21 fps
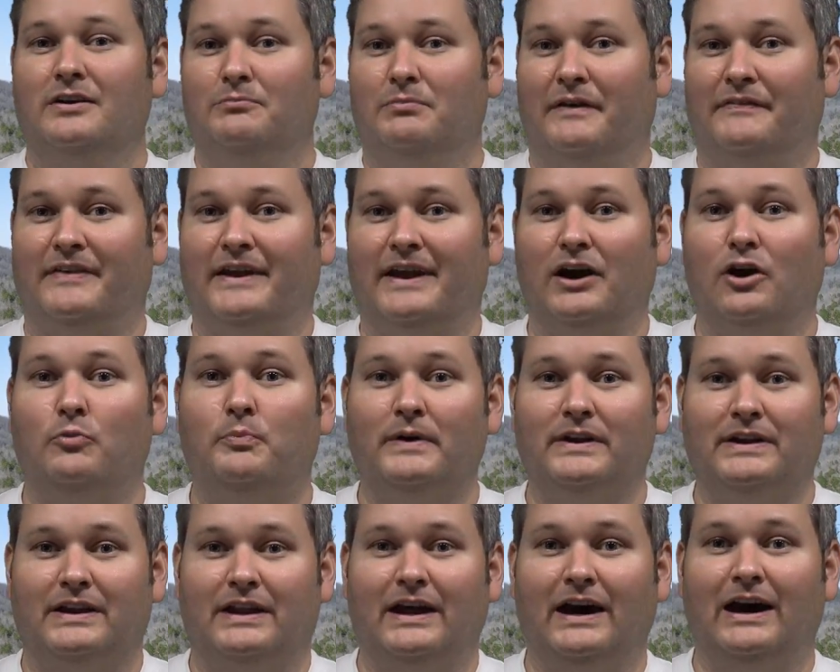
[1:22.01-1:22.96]
But they
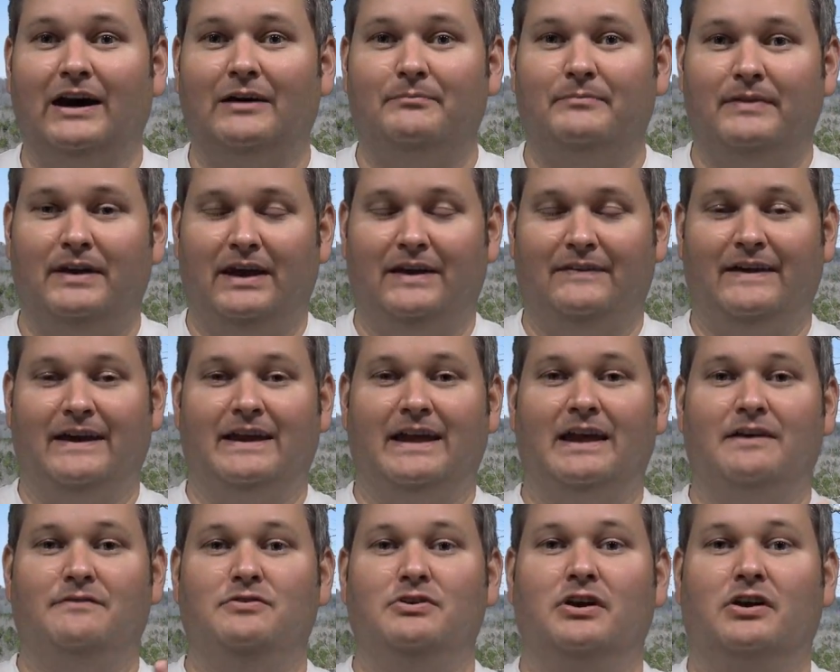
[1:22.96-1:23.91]
opened it up and they
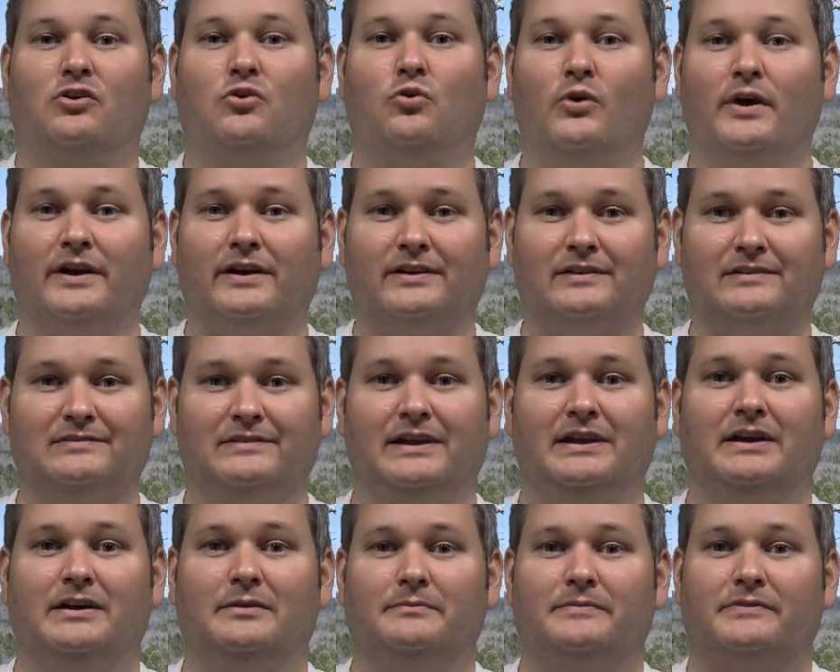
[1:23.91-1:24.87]
gave you a quick
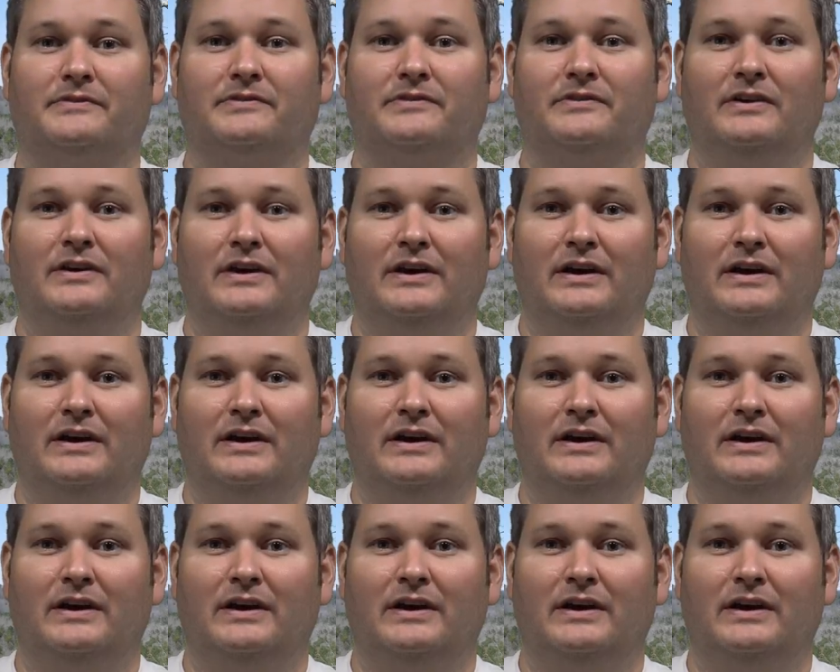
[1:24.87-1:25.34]
glimpse